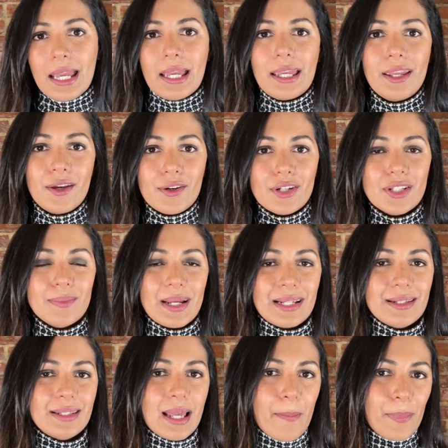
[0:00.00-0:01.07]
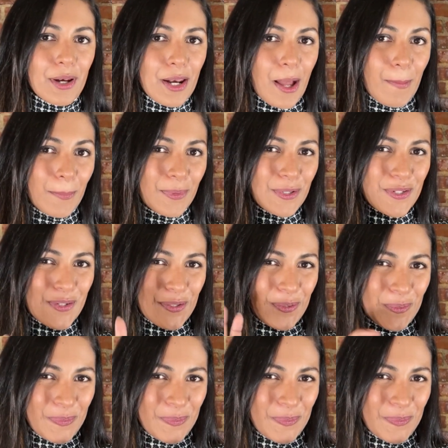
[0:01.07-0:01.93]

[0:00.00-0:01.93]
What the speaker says: here's my step number 2.